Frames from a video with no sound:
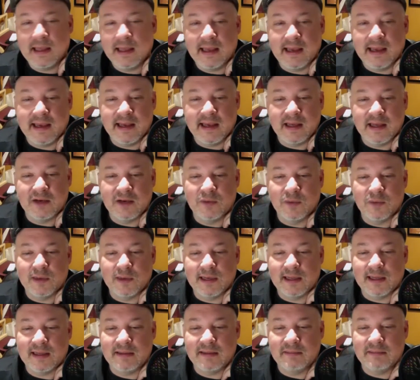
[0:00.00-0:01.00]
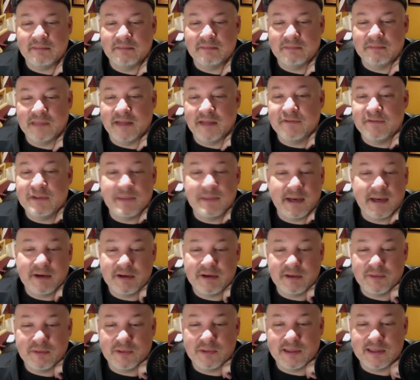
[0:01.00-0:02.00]
And what I loved about
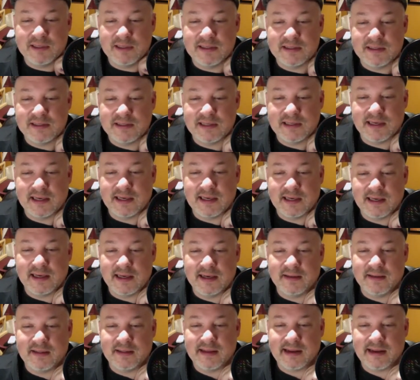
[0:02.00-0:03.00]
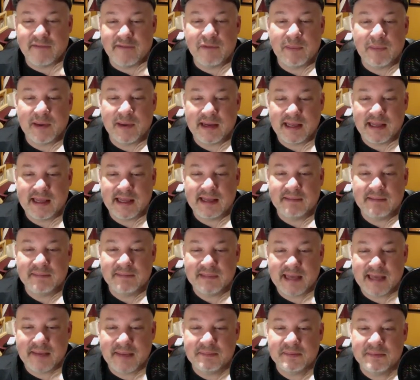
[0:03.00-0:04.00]
it was that everybody
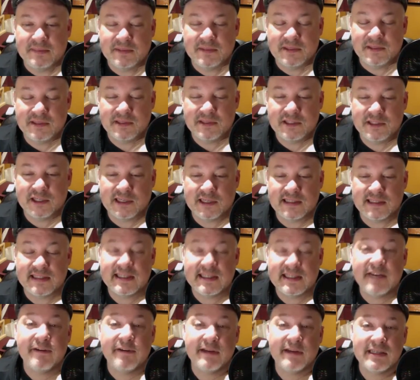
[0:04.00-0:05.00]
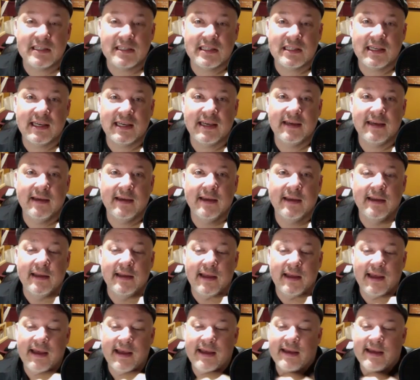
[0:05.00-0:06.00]
took it seriously.
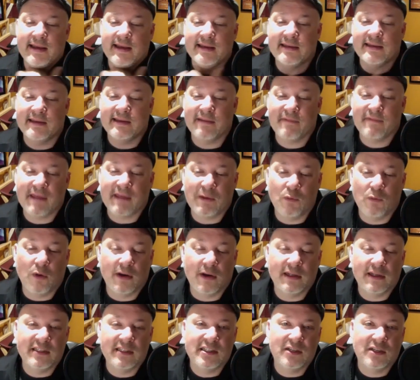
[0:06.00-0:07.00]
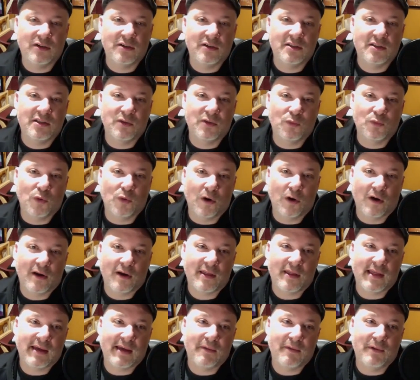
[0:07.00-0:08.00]
And if they wanted to
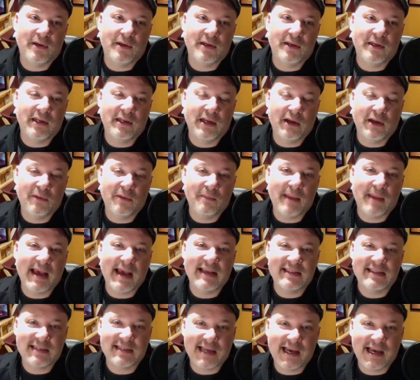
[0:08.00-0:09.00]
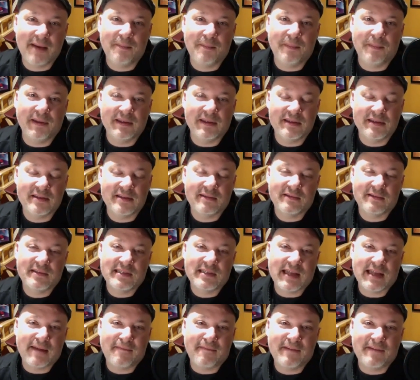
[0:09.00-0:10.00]
work, they would, mask up and
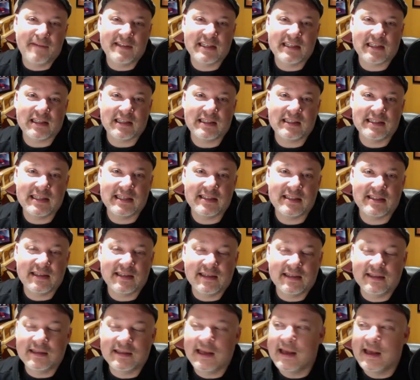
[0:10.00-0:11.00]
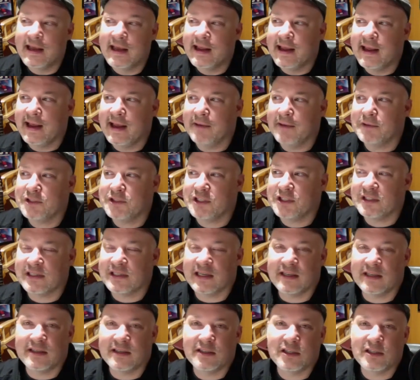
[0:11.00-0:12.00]
stay physically distant. It was just
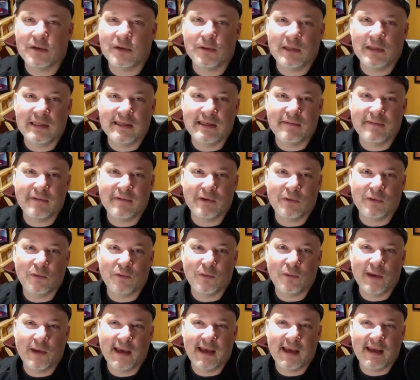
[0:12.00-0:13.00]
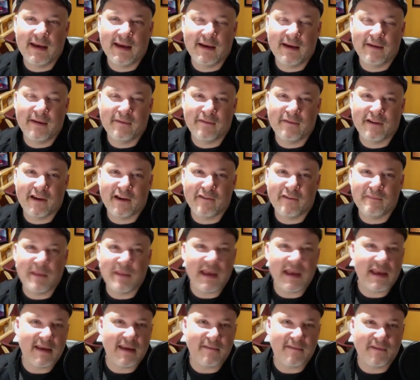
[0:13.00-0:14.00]
a totally different way of
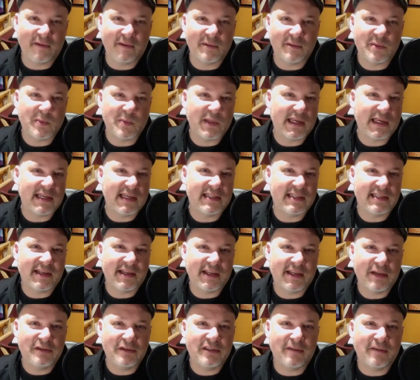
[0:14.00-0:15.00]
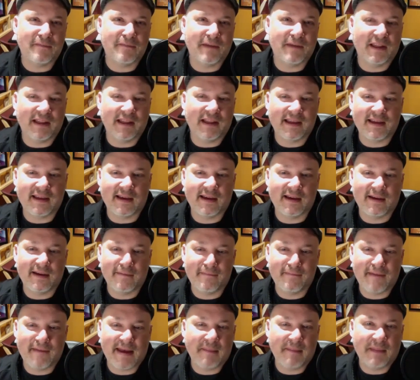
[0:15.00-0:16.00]
making films, because it used to feel like a
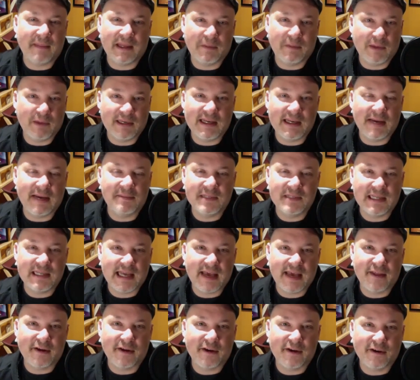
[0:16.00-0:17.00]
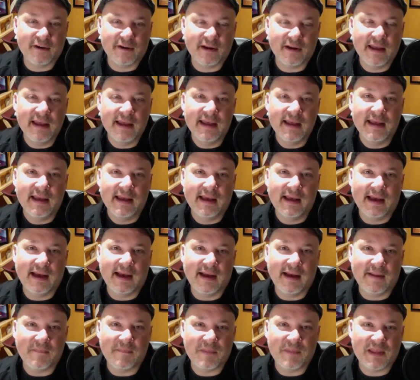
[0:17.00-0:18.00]
family. We'd come together
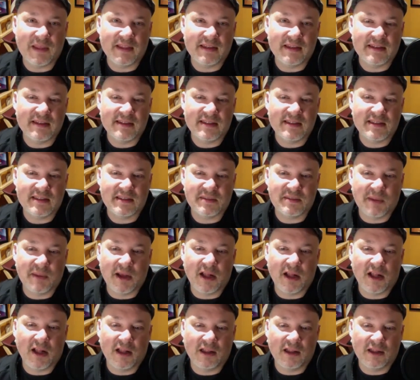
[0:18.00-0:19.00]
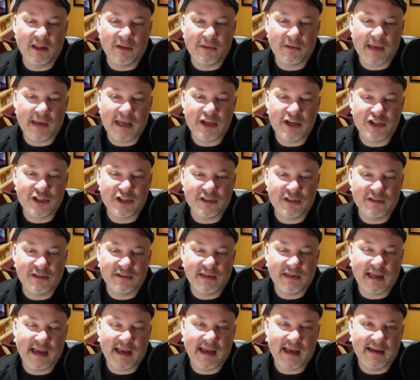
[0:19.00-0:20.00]
in this small
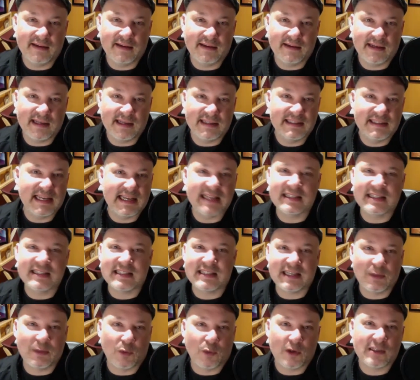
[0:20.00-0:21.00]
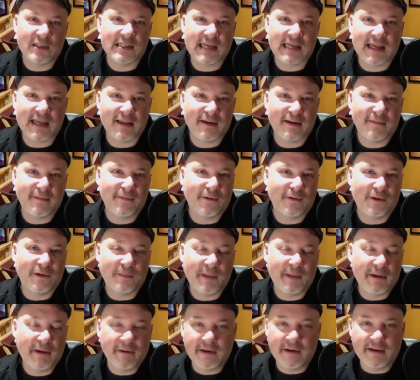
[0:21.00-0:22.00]
location and intensely work together for a
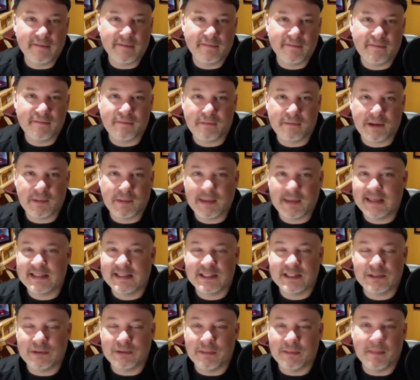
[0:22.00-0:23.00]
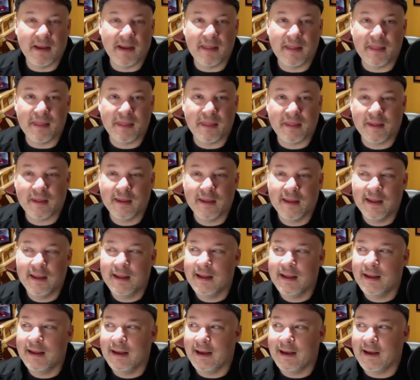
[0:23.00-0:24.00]
period of 3 weeks to a month.
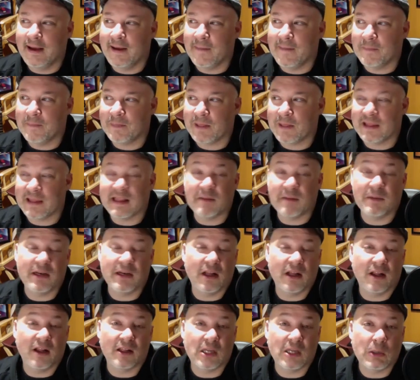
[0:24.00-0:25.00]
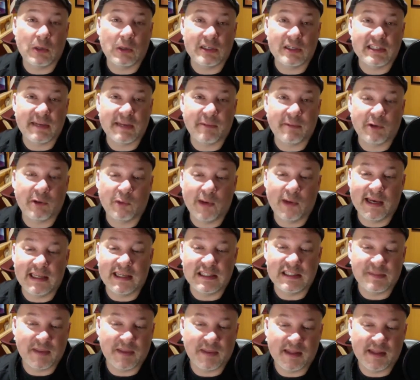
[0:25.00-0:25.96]
And then we'd all go our separate ways.